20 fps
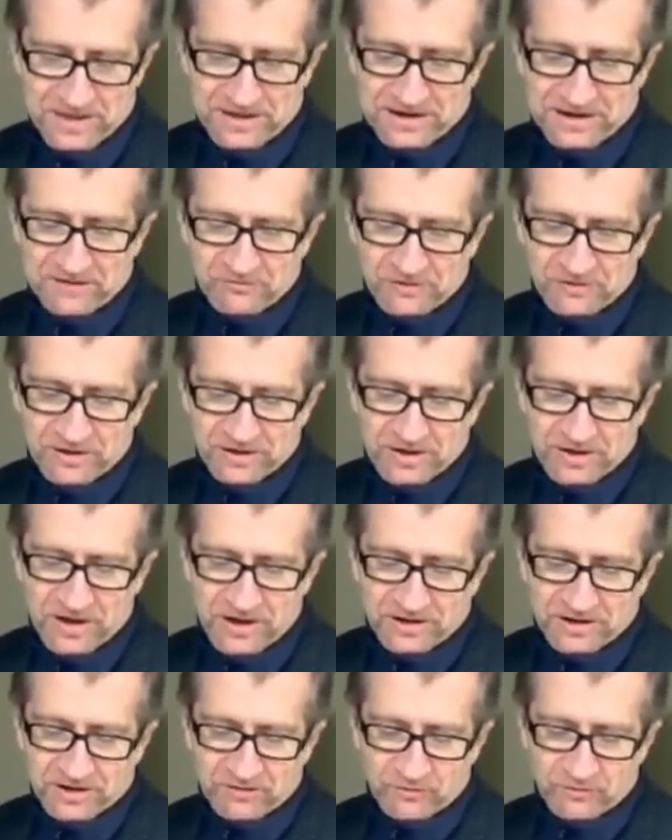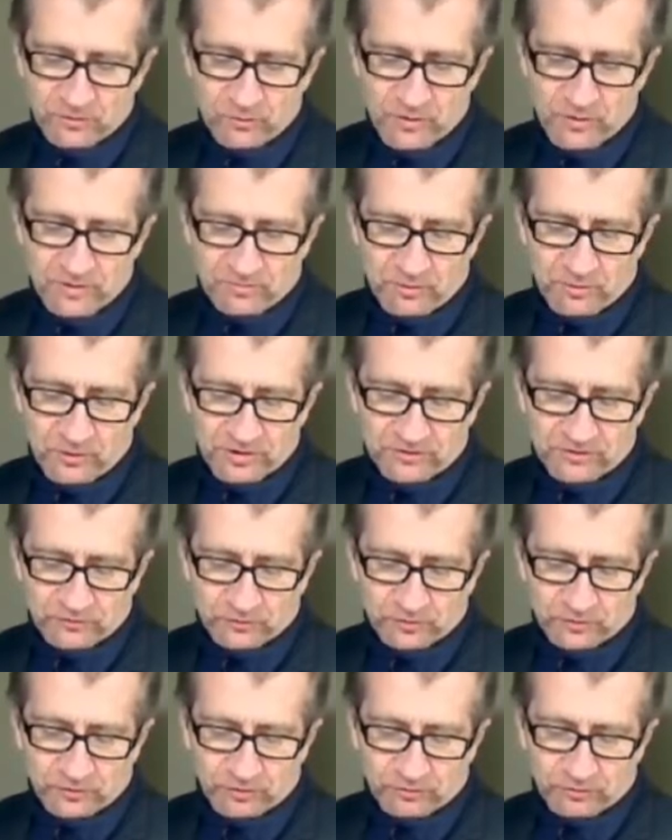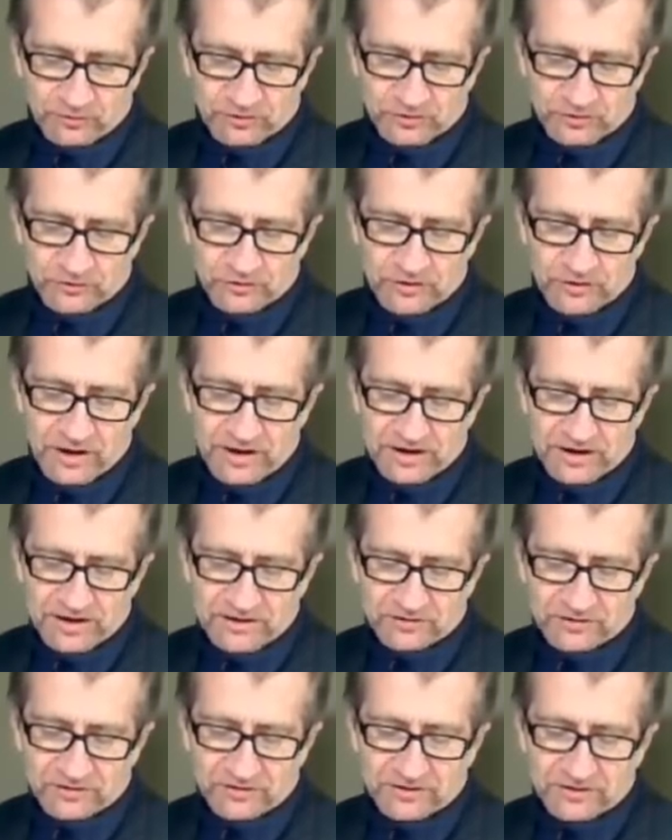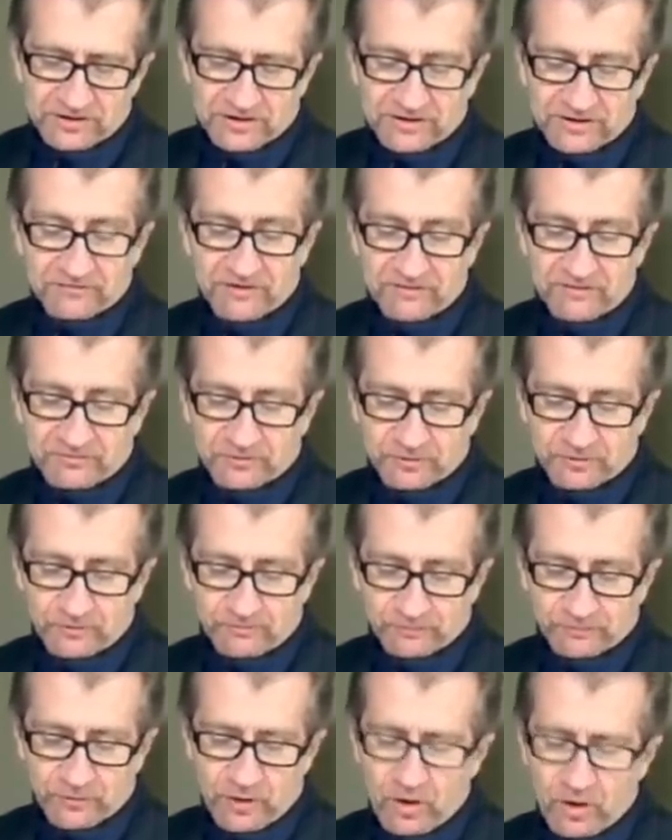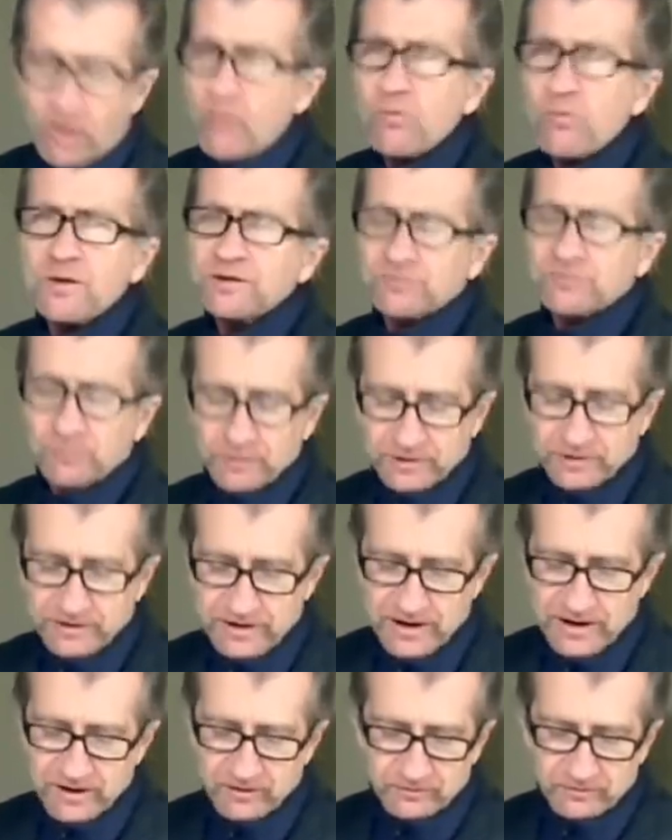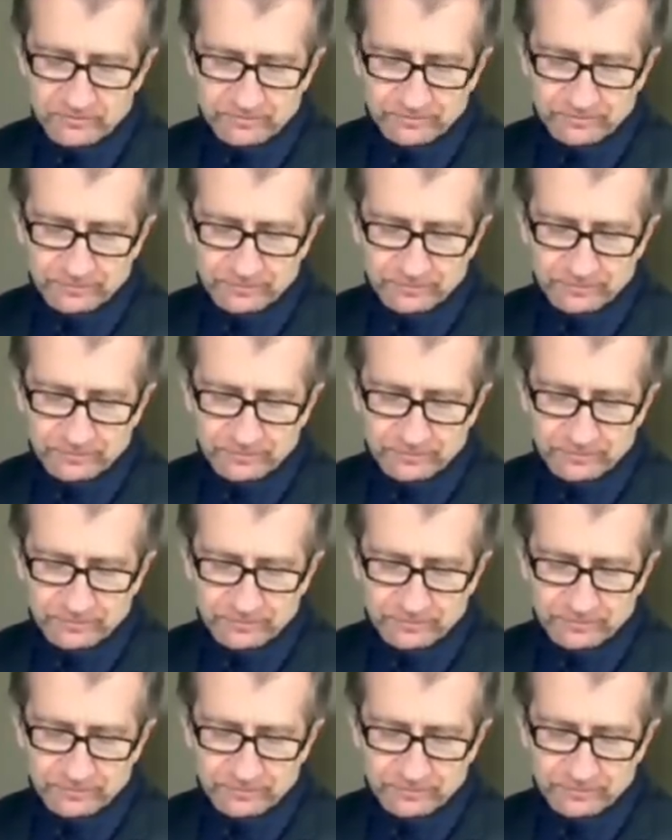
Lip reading: Never let God give you one point of truth which you do not instantly live up to. Always work it out.